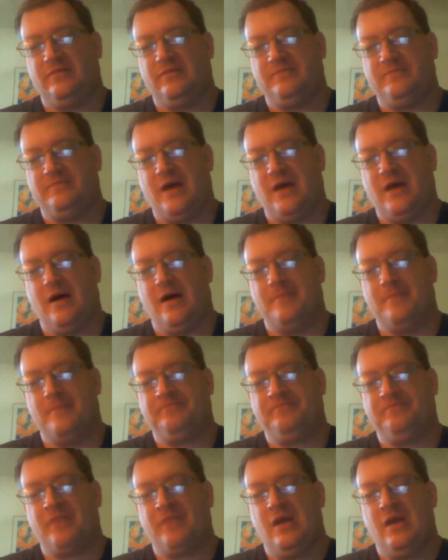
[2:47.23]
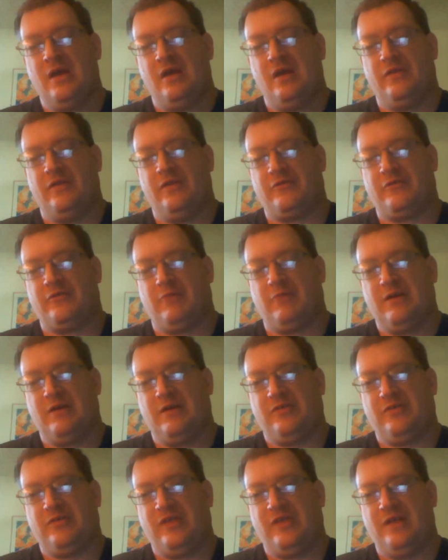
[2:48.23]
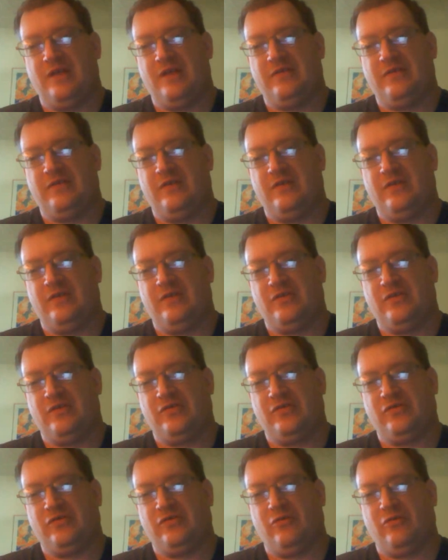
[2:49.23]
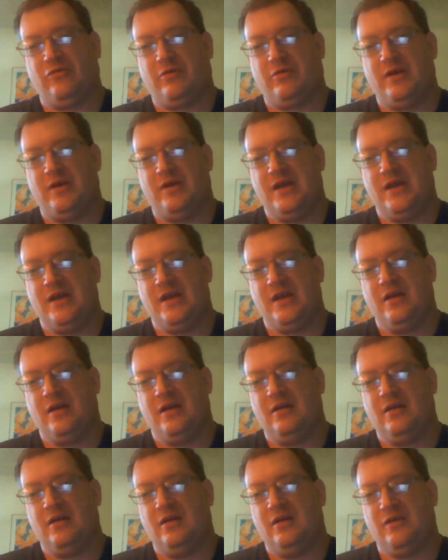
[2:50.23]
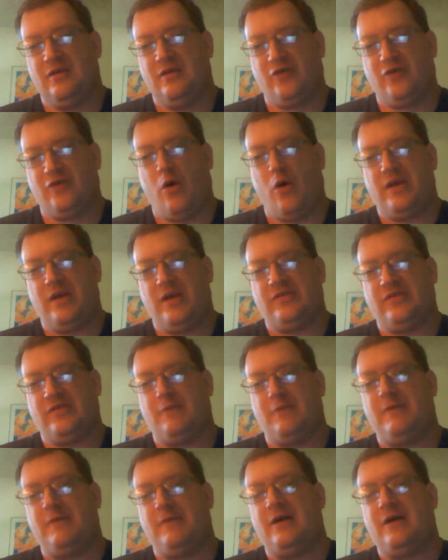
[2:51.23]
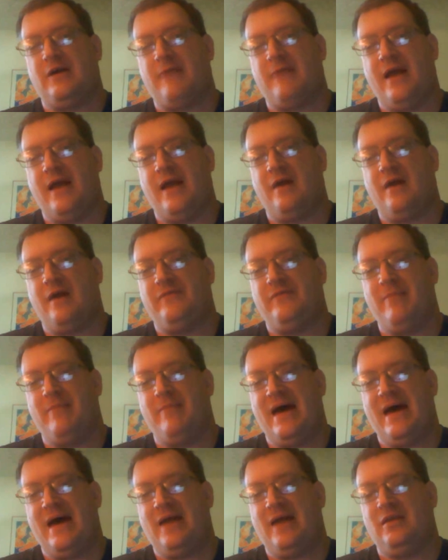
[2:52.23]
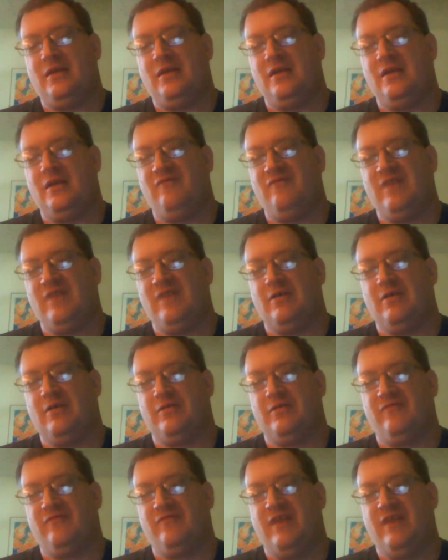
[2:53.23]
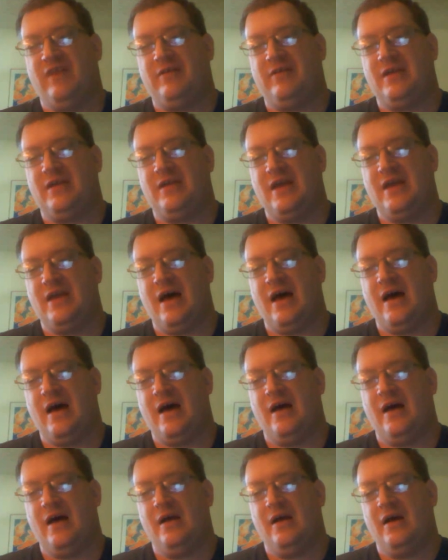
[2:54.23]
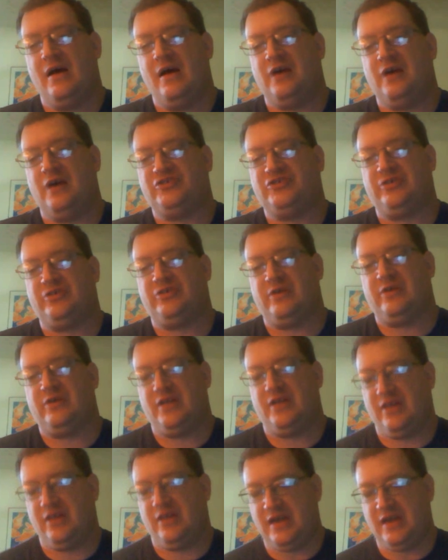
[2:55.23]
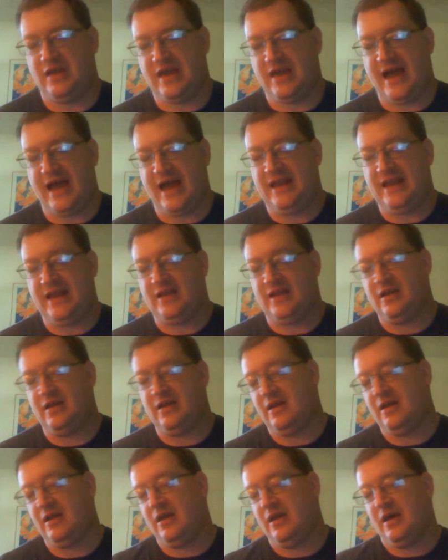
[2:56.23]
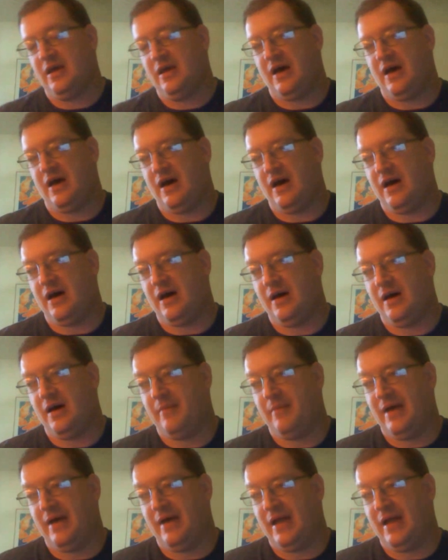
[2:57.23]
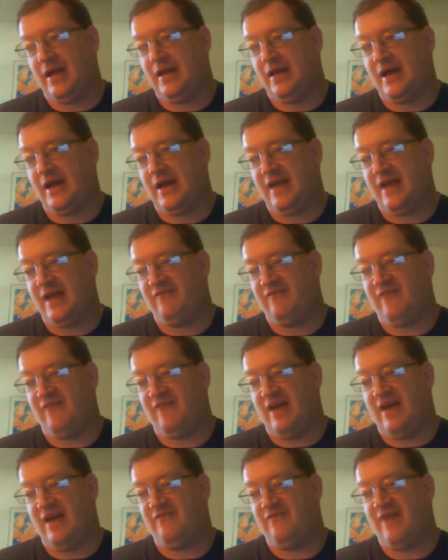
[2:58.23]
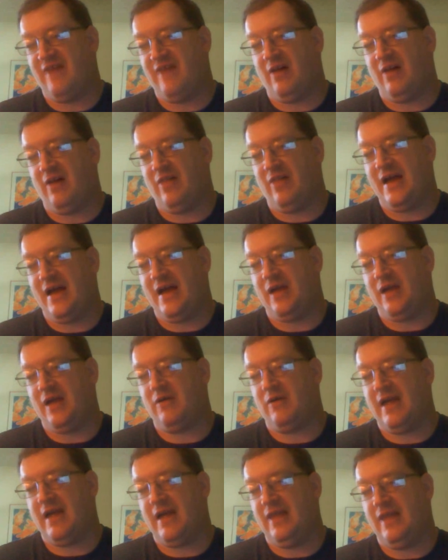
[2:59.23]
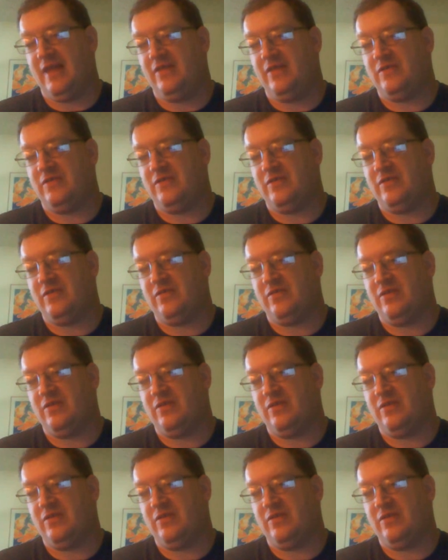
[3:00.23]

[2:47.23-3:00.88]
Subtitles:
There's a real sense that this story is going somewhere right off the bat. It feels very assuredly guided, and I felt like, okay, this is